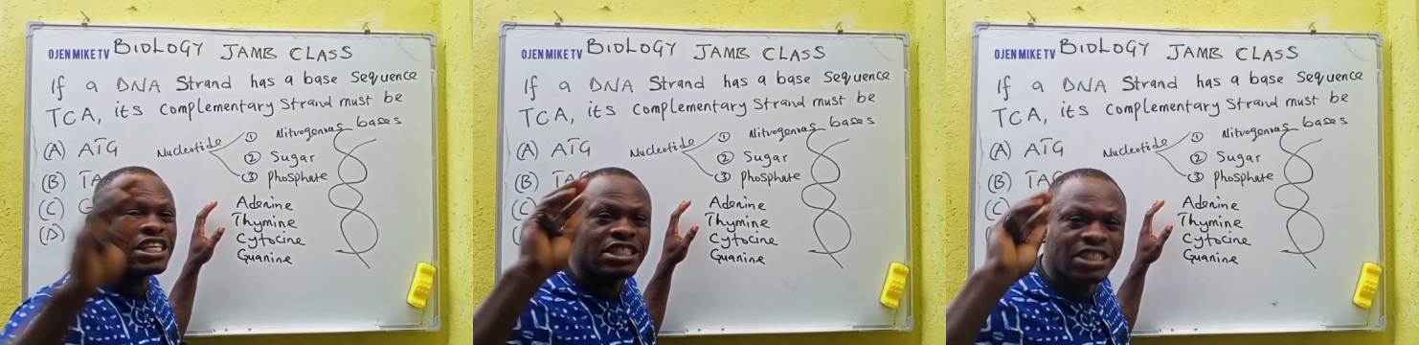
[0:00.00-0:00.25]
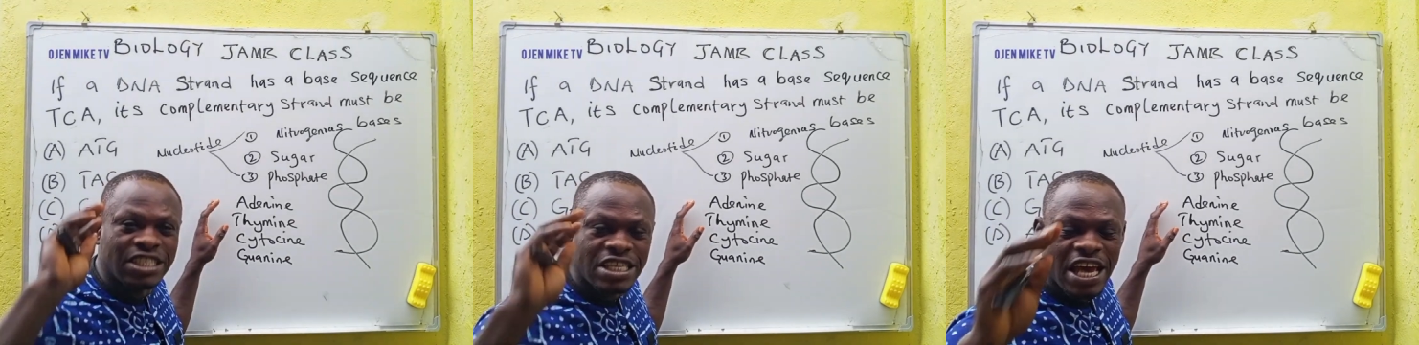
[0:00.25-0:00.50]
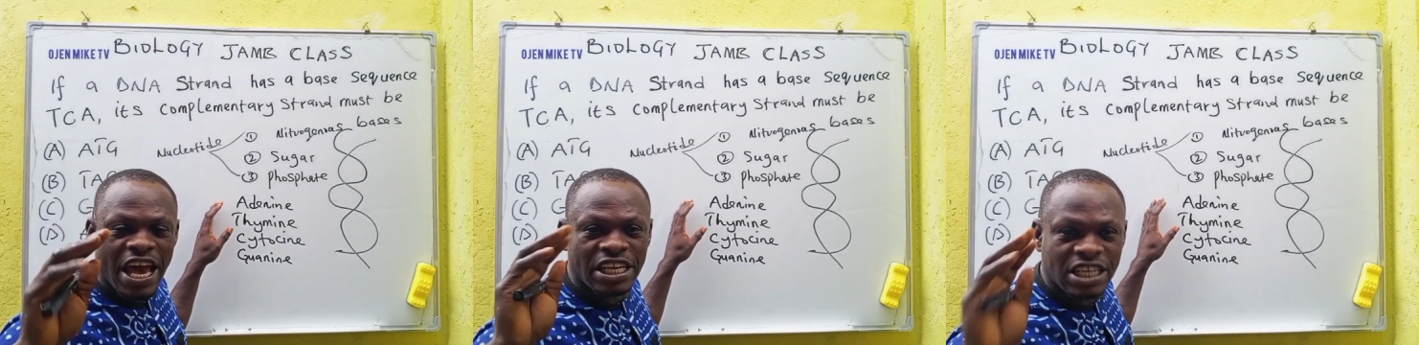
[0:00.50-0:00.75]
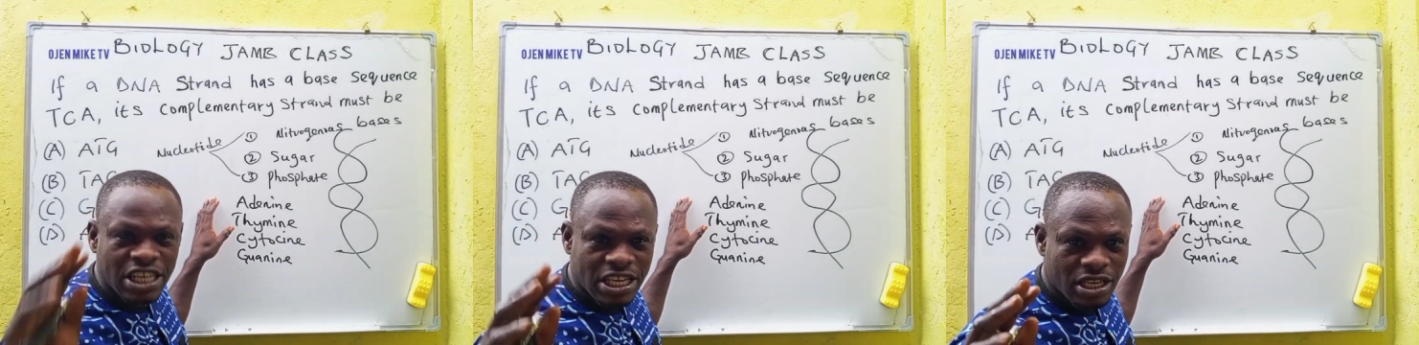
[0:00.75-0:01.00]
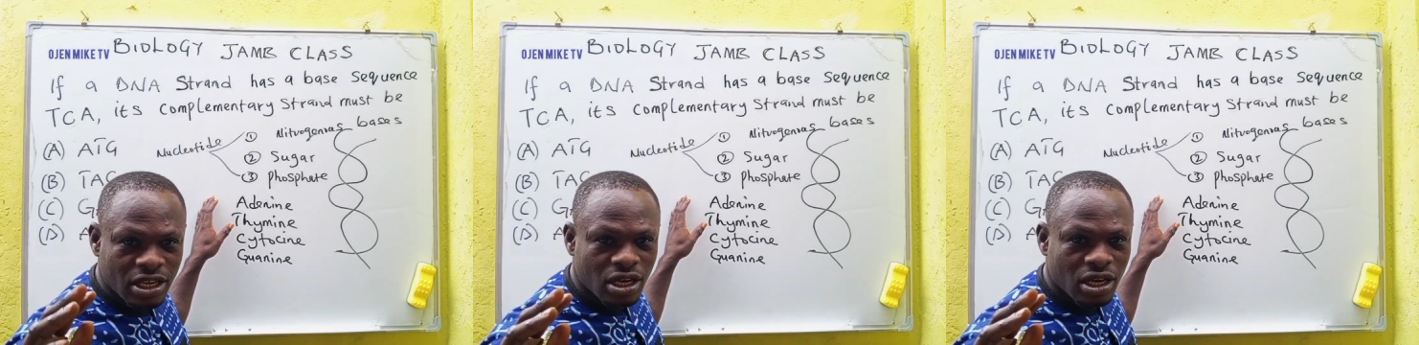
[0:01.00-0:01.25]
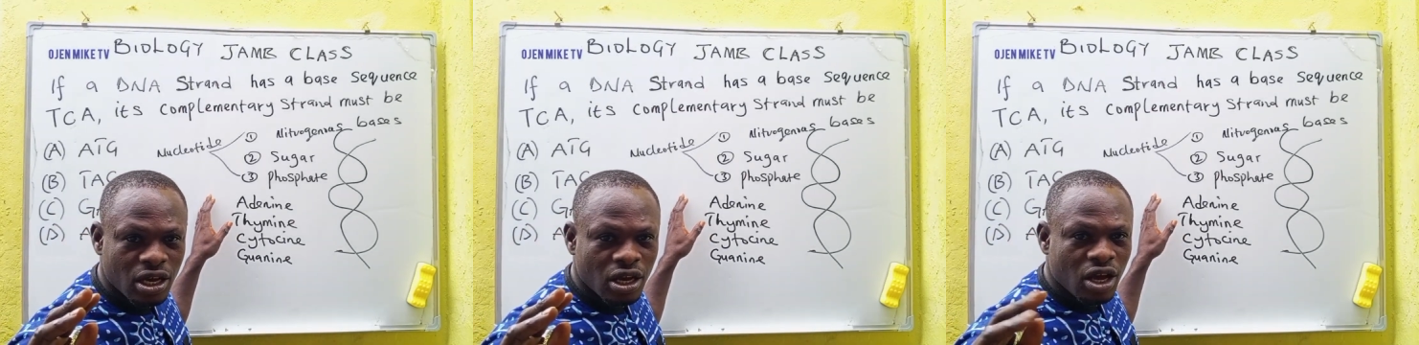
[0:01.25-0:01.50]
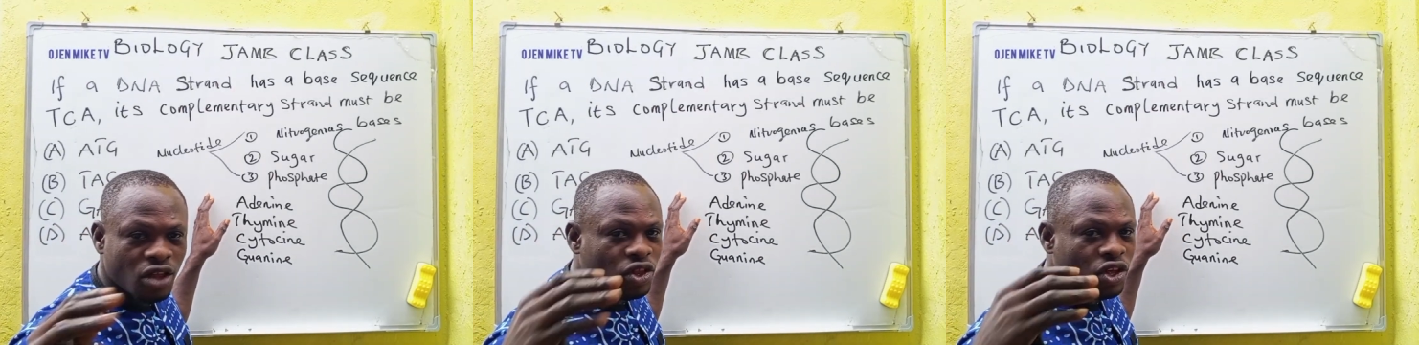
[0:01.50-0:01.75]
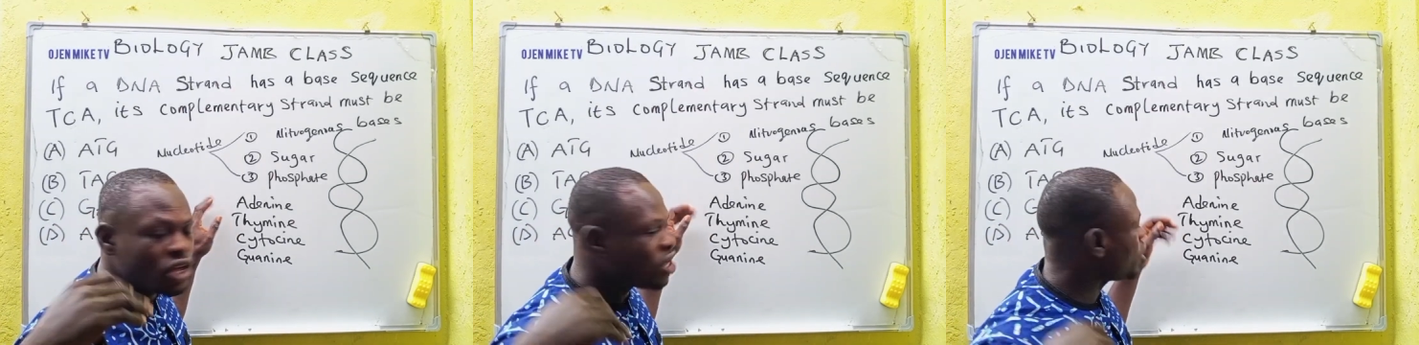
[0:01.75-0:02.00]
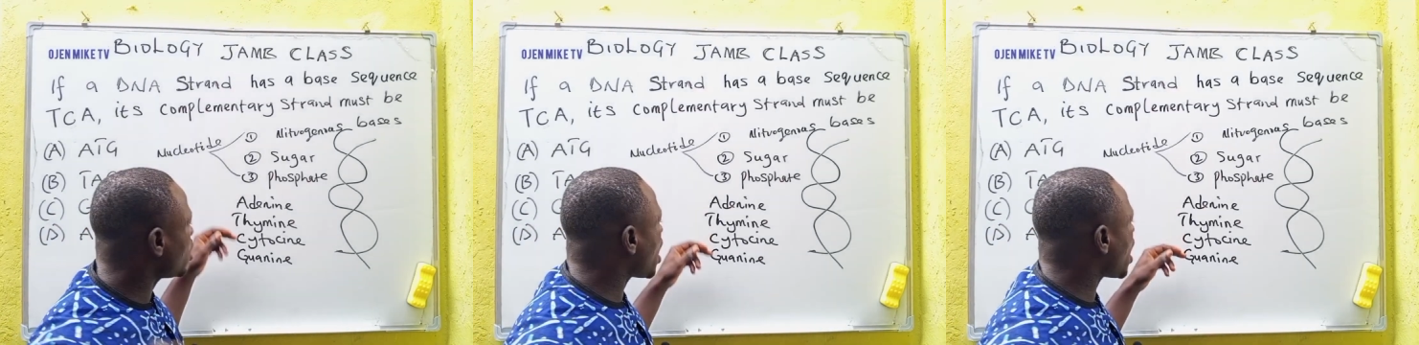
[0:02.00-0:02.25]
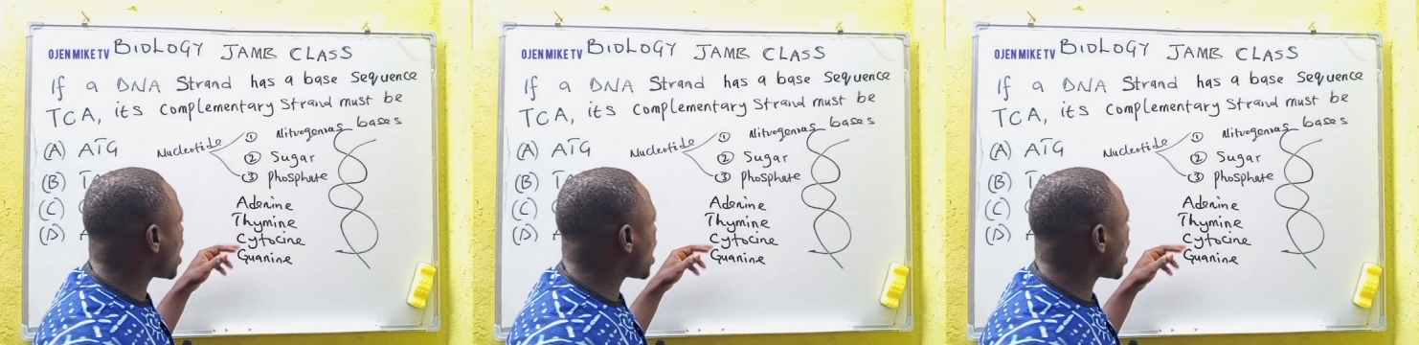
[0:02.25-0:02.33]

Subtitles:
In DNA. The